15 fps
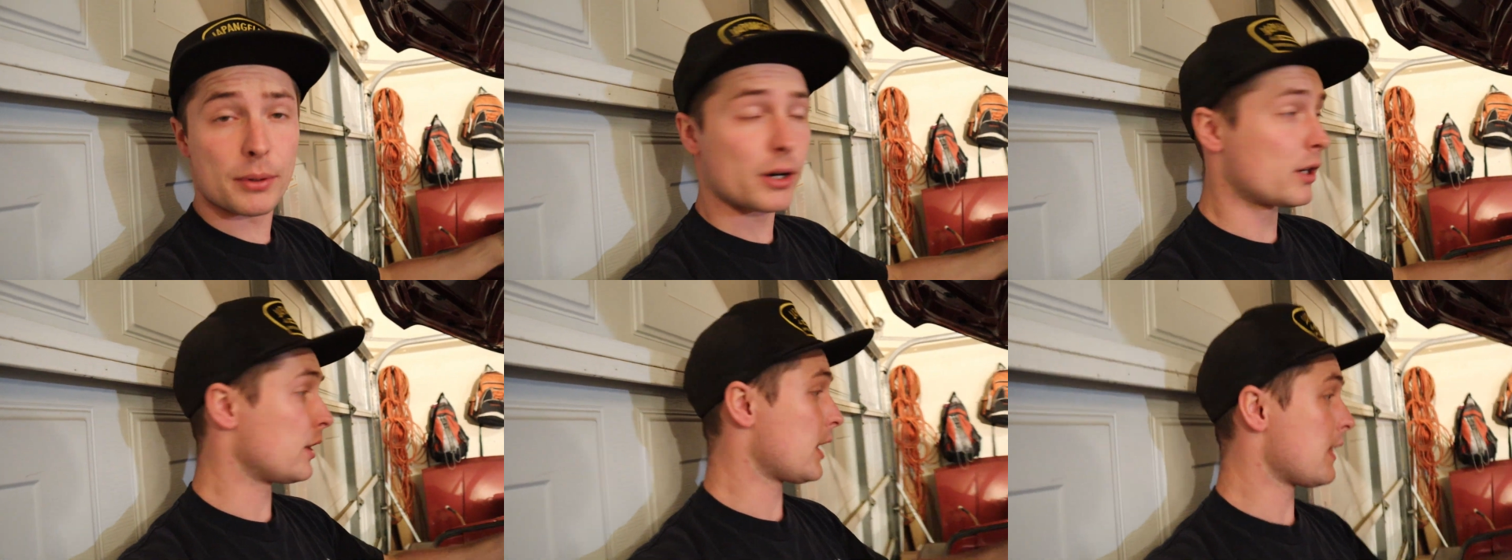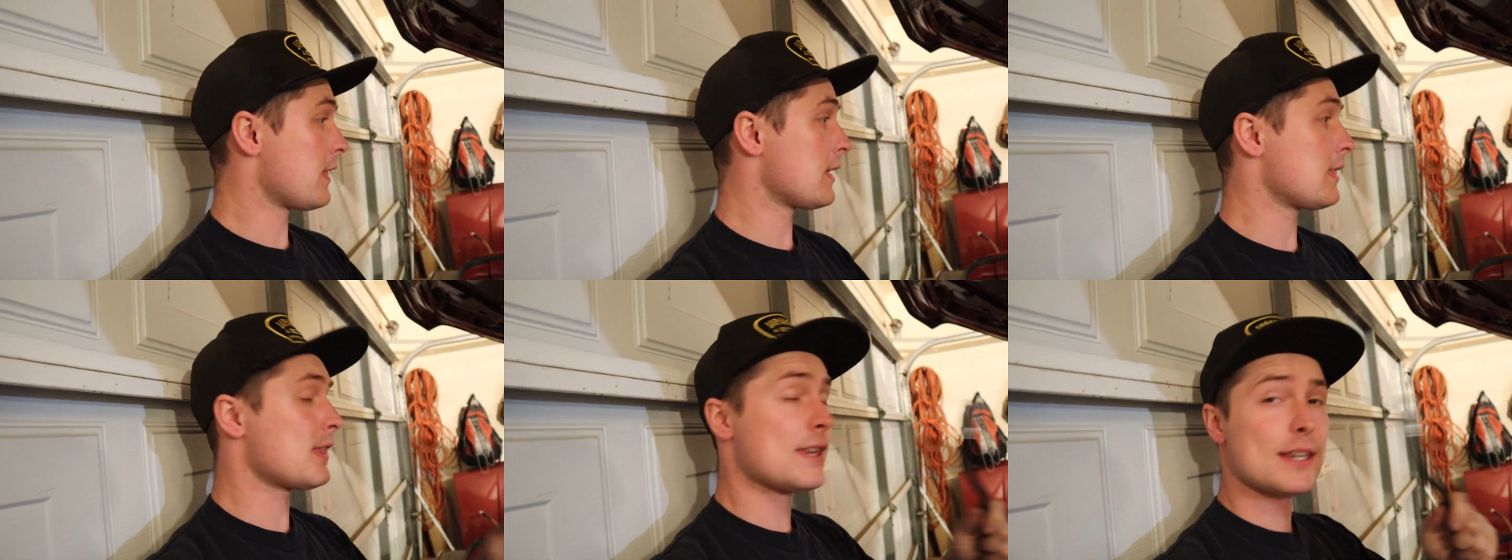part, and
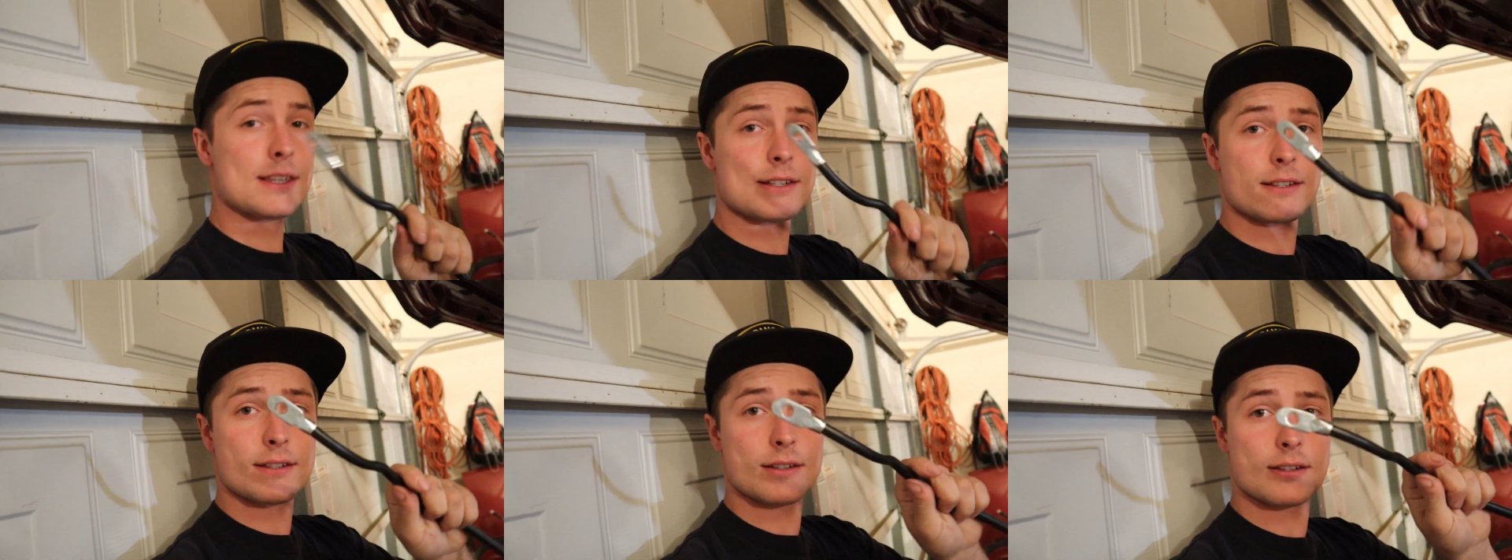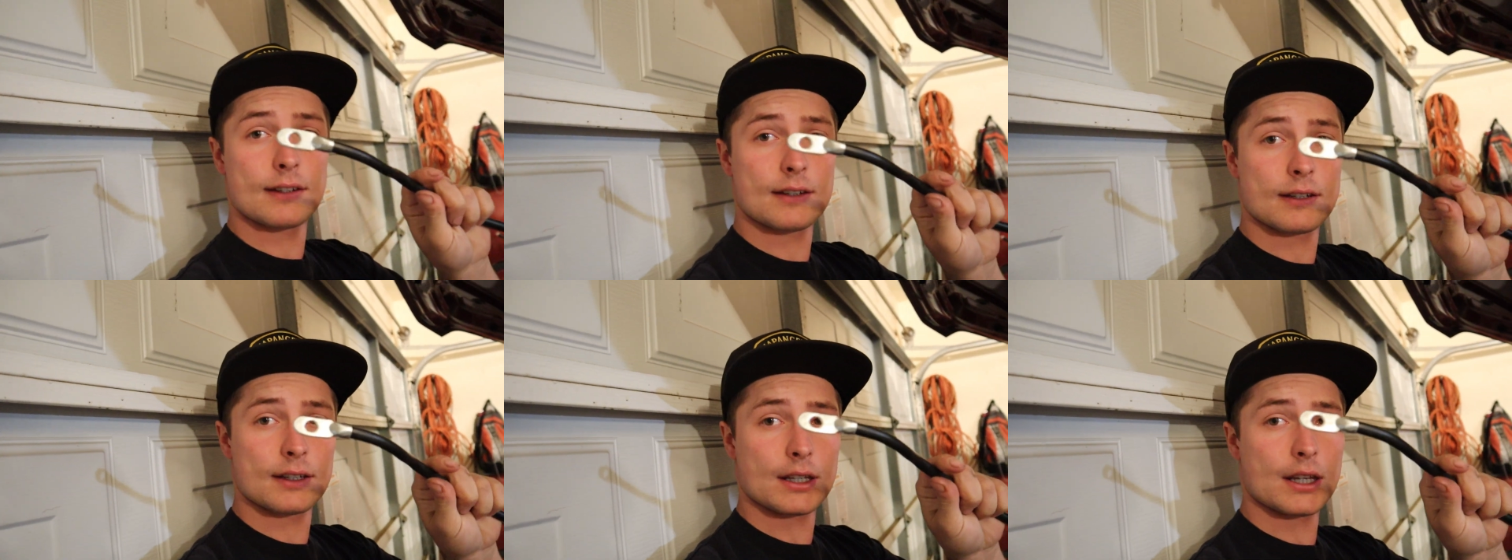then this
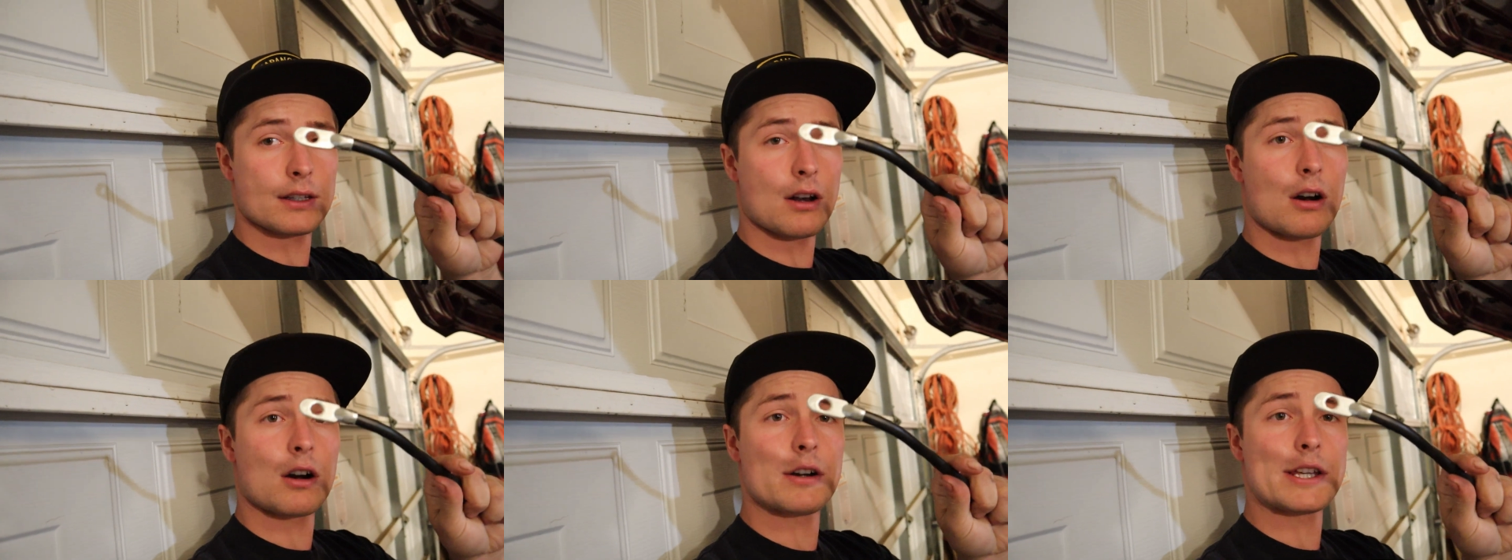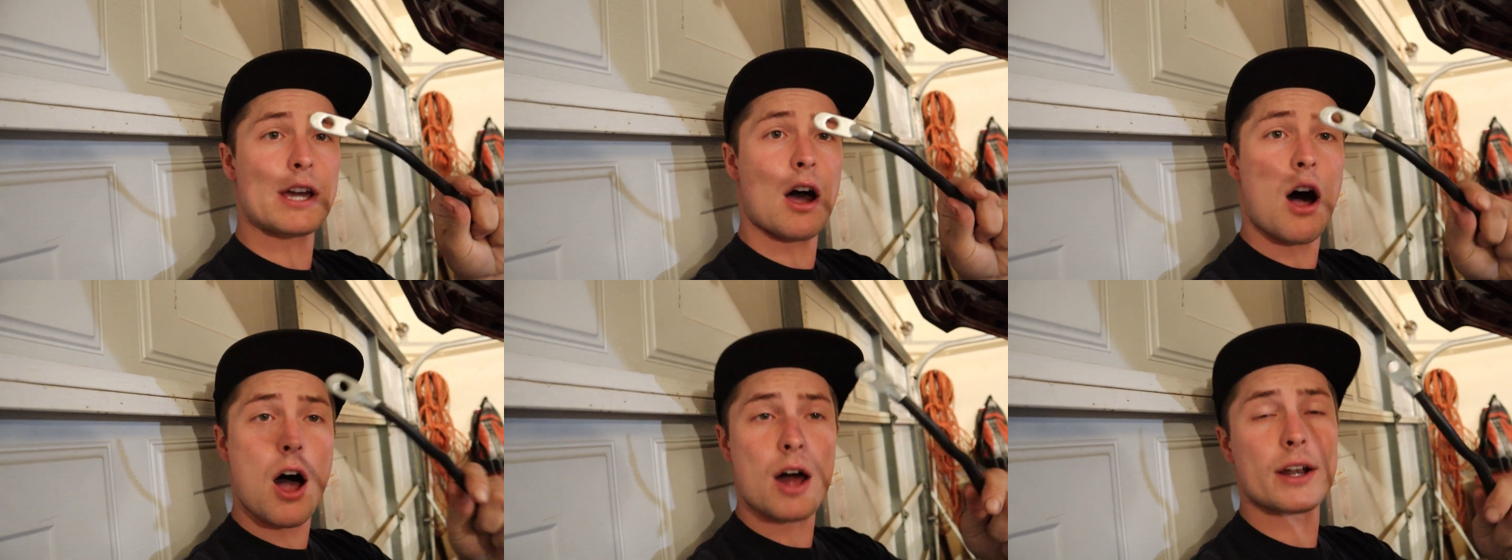is already
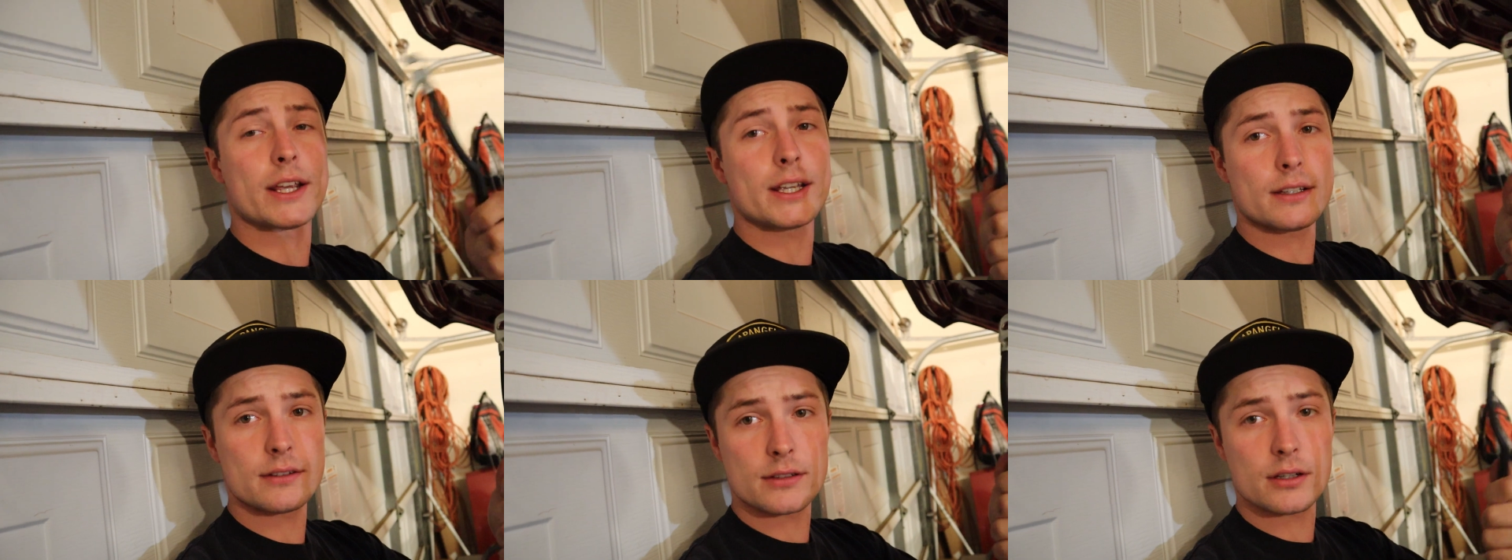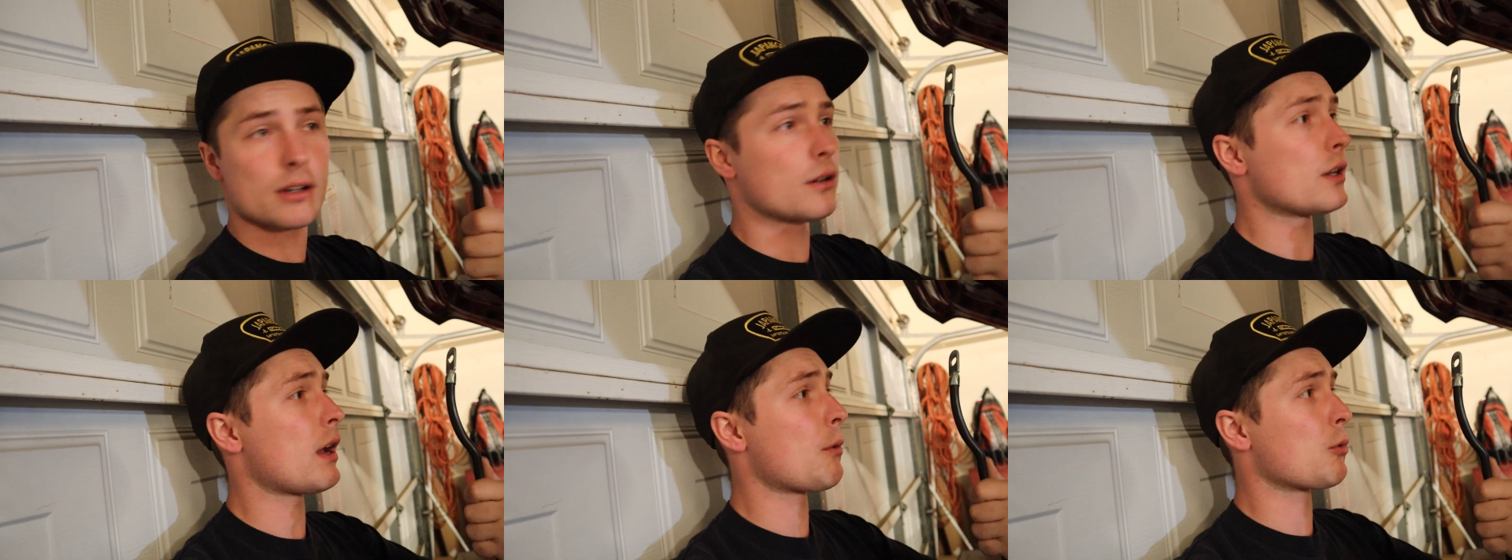on it,
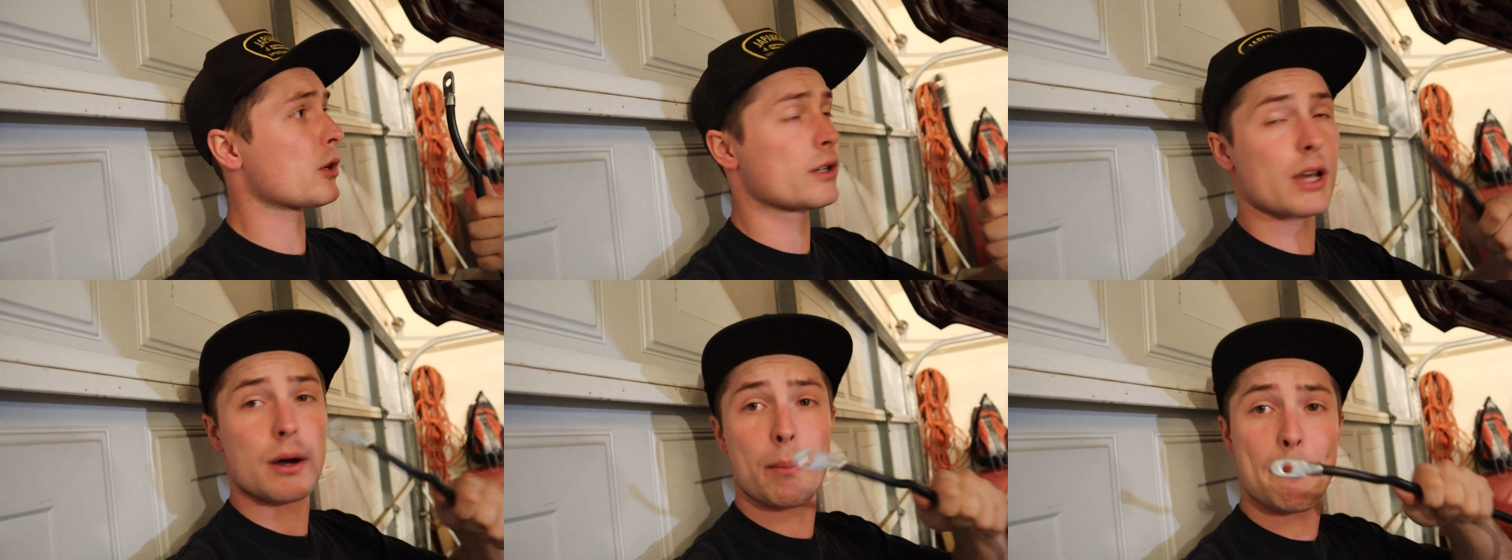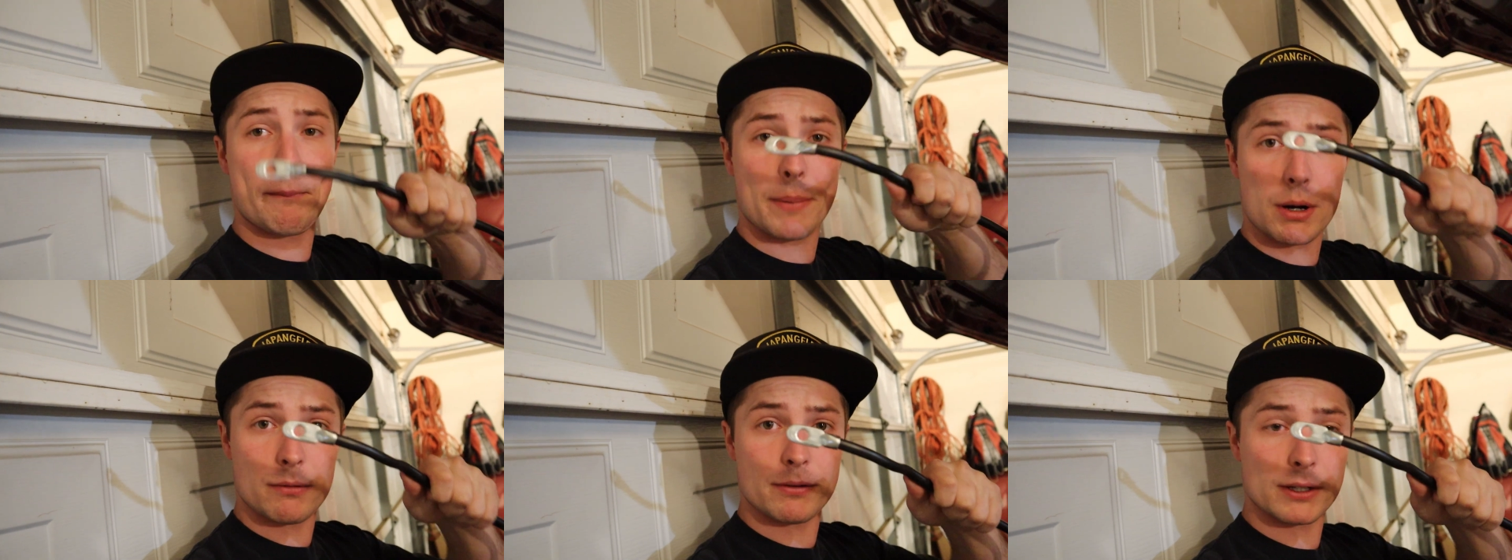so that worked out
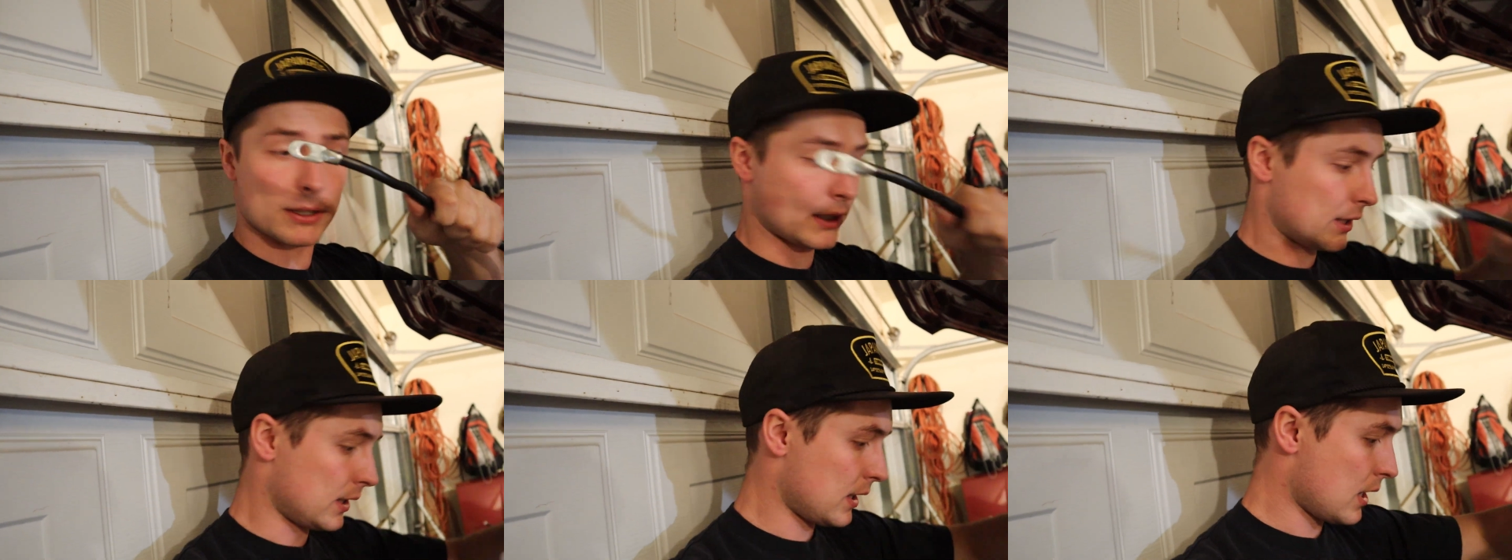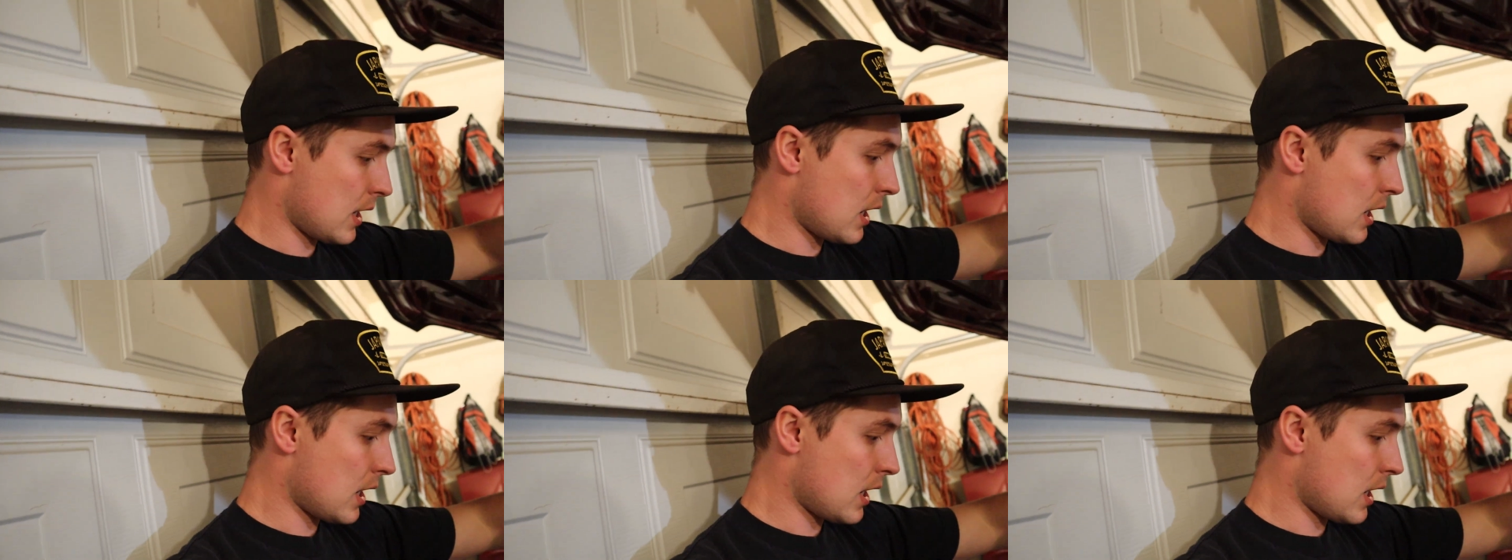perfectly.